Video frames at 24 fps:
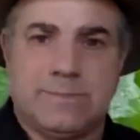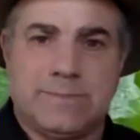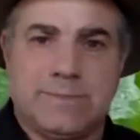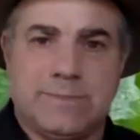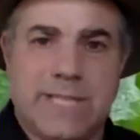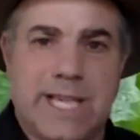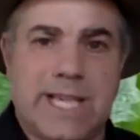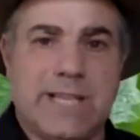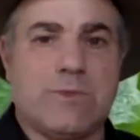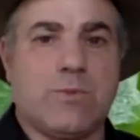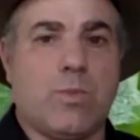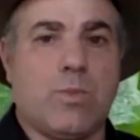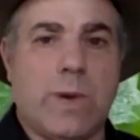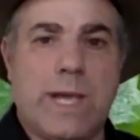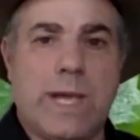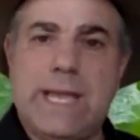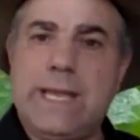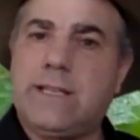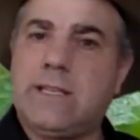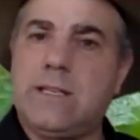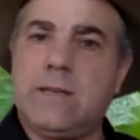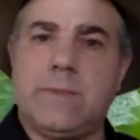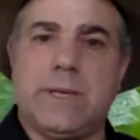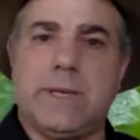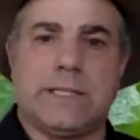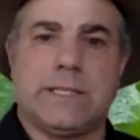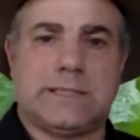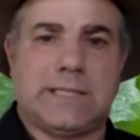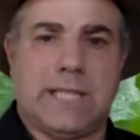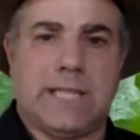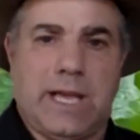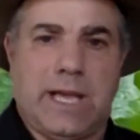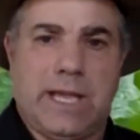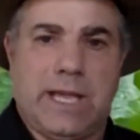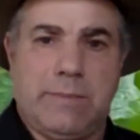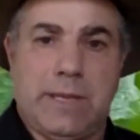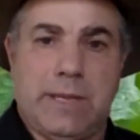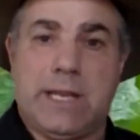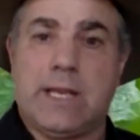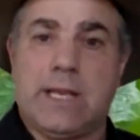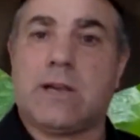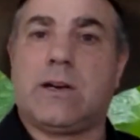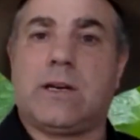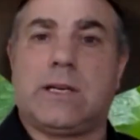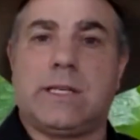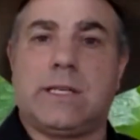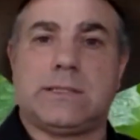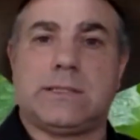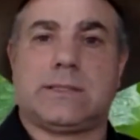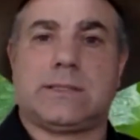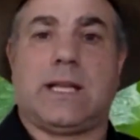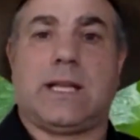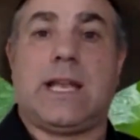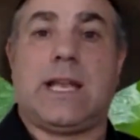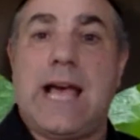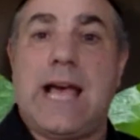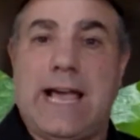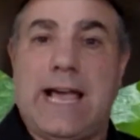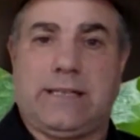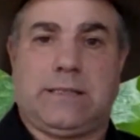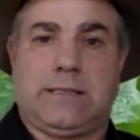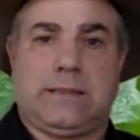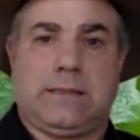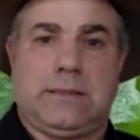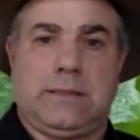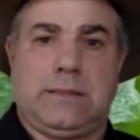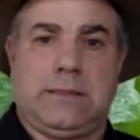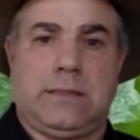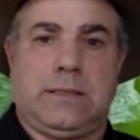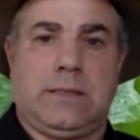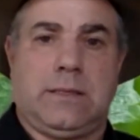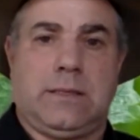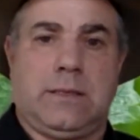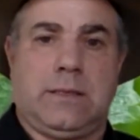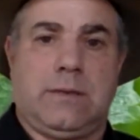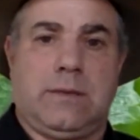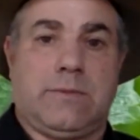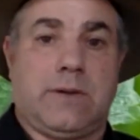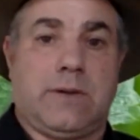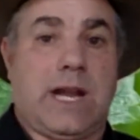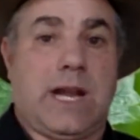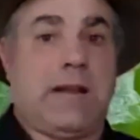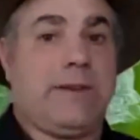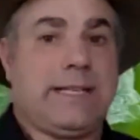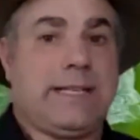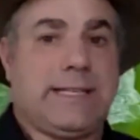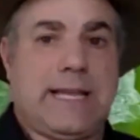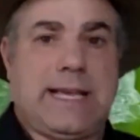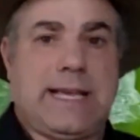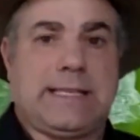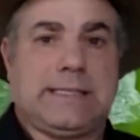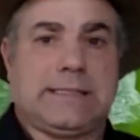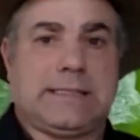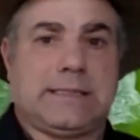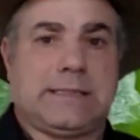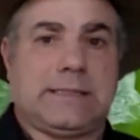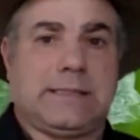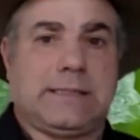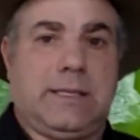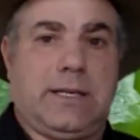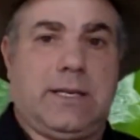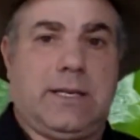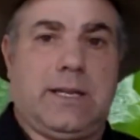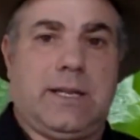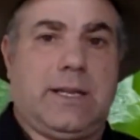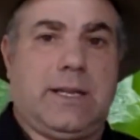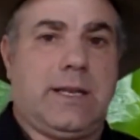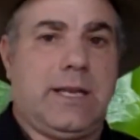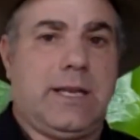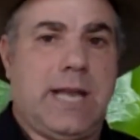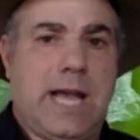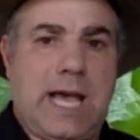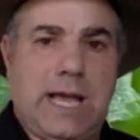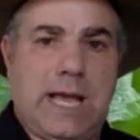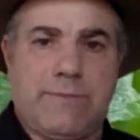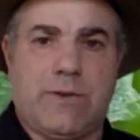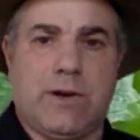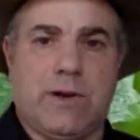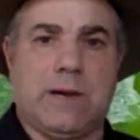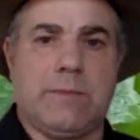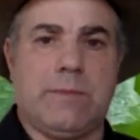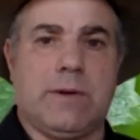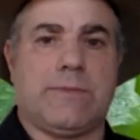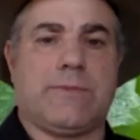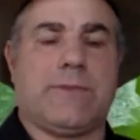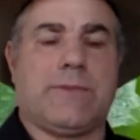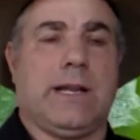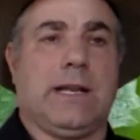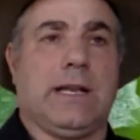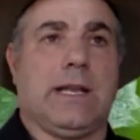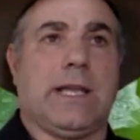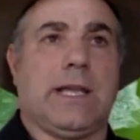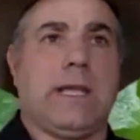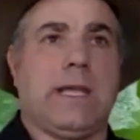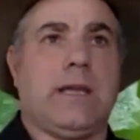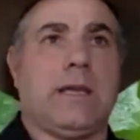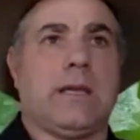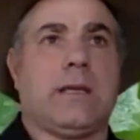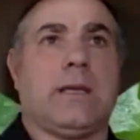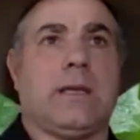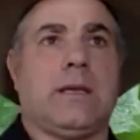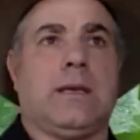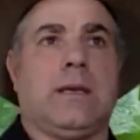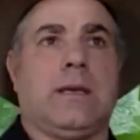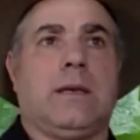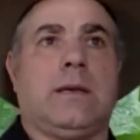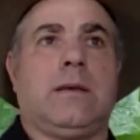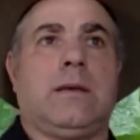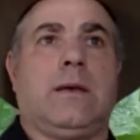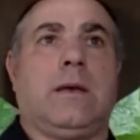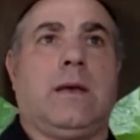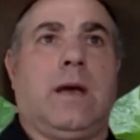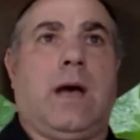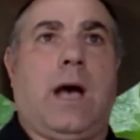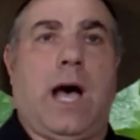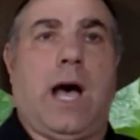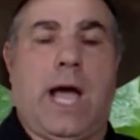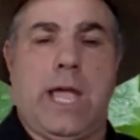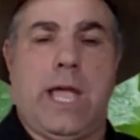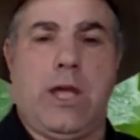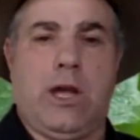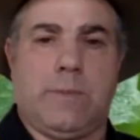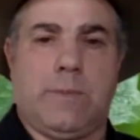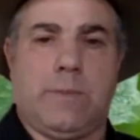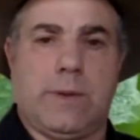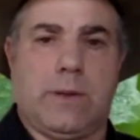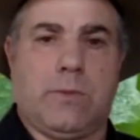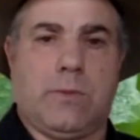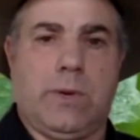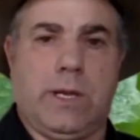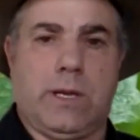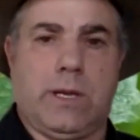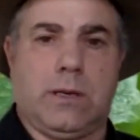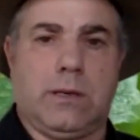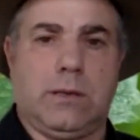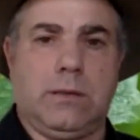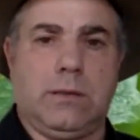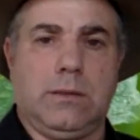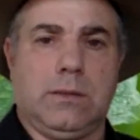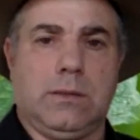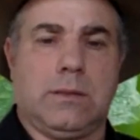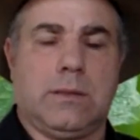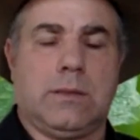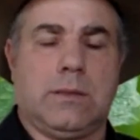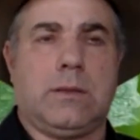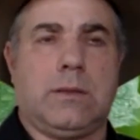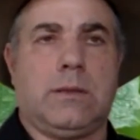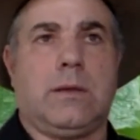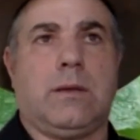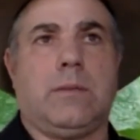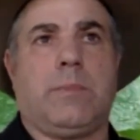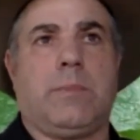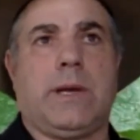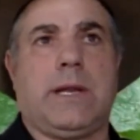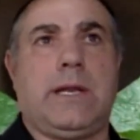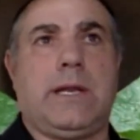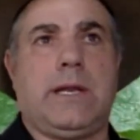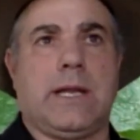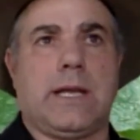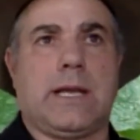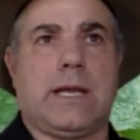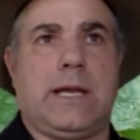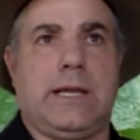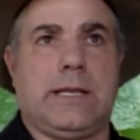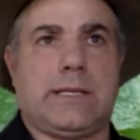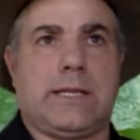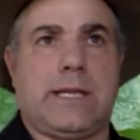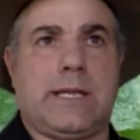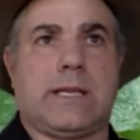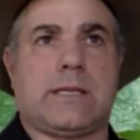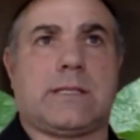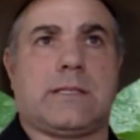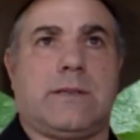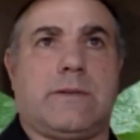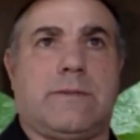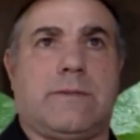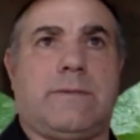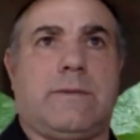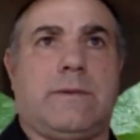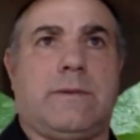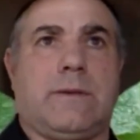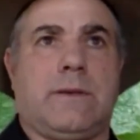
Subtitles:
Takes way too much time and it costs a lot for every test. Not farmer friendly. I hope it will, but in the context of